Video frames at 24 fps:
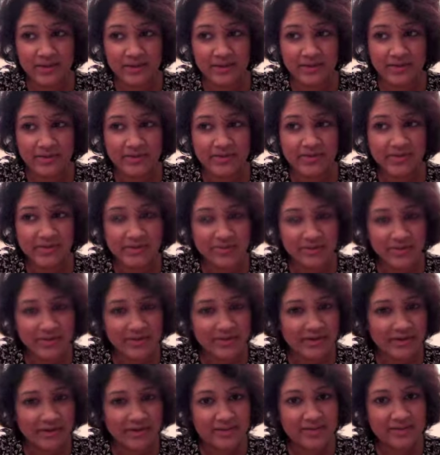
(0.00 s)
whether it's
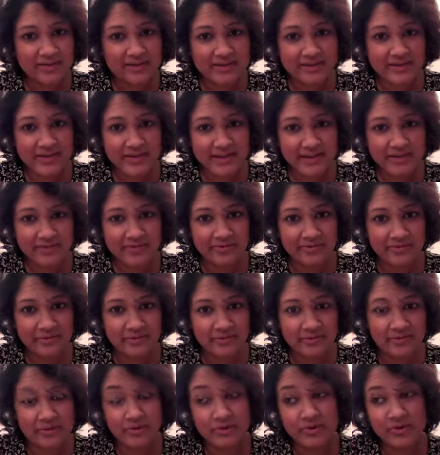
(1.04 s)
worth going into debt
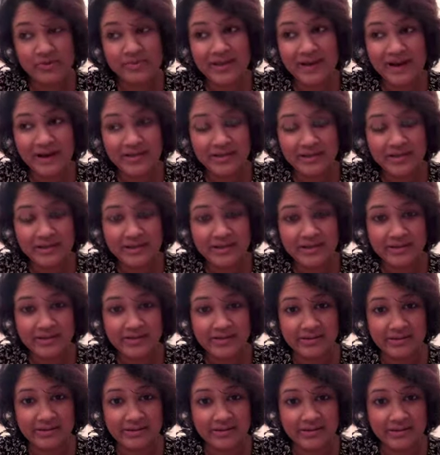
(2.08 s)
for, or your parents
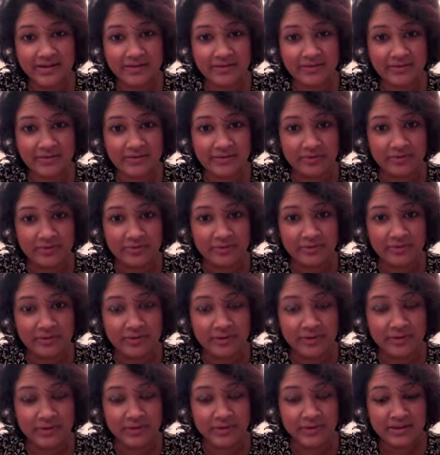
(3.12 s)
going into debt for.
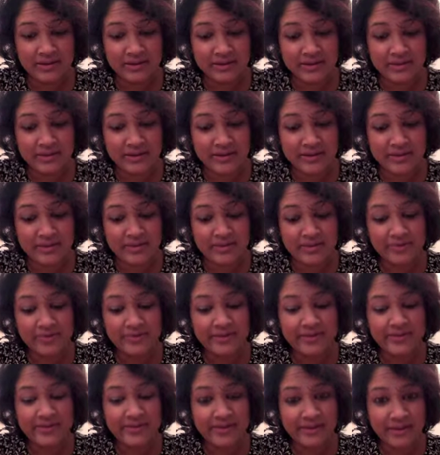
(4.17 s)
I'm not
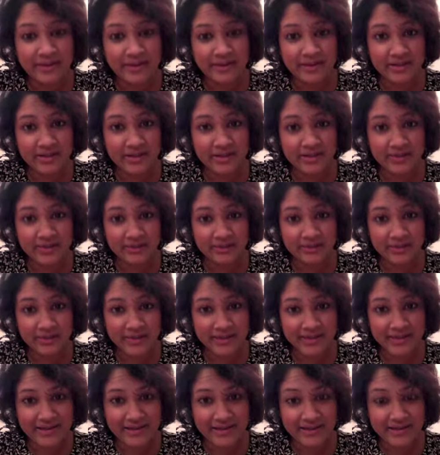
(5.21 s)
entirely sure
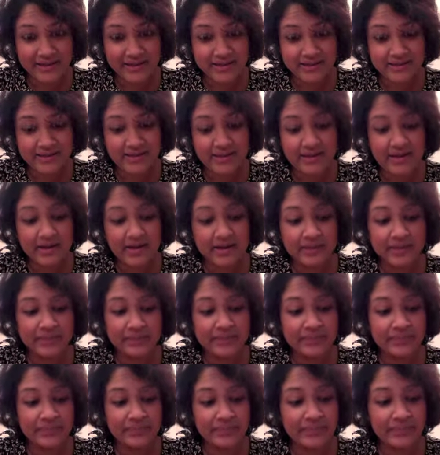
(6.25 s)
that it is.
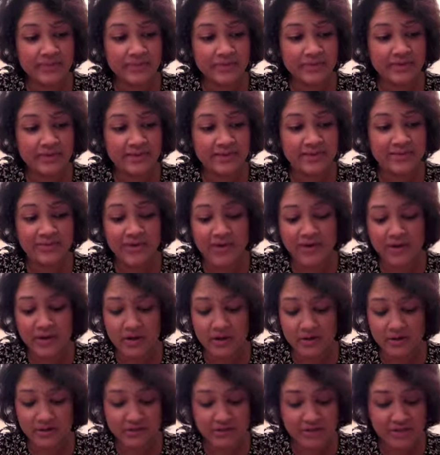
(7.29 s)
This is very
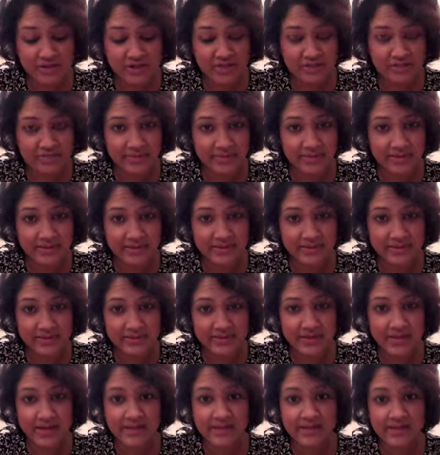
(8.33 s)
controversial, but
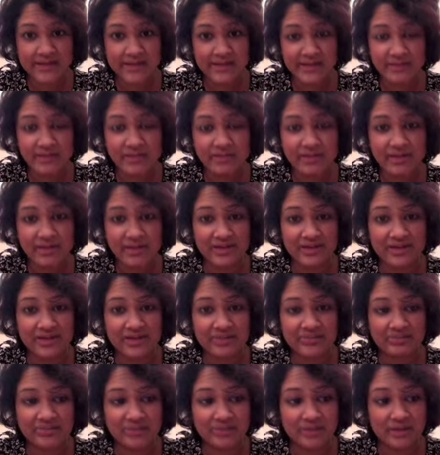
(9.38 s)
certain subjects,
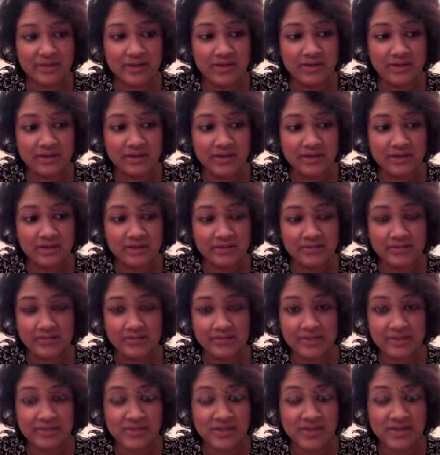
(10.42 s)

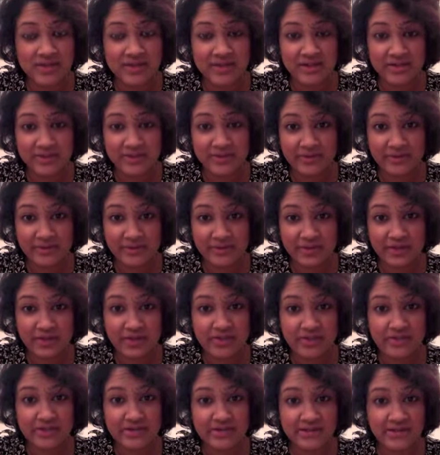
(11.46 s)
especially
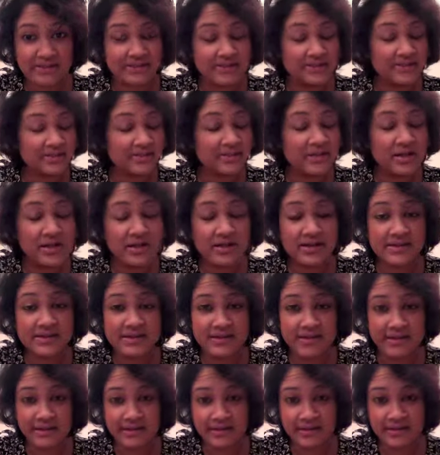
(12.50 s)
vocational stuff,
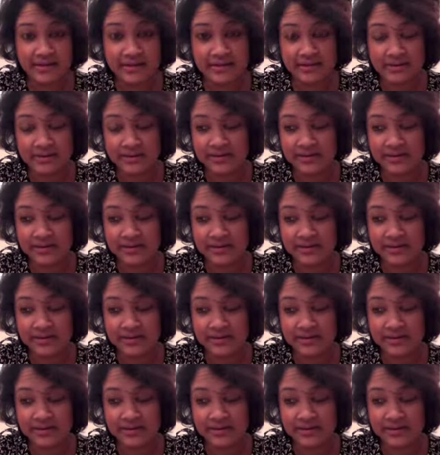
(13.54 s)
nursing,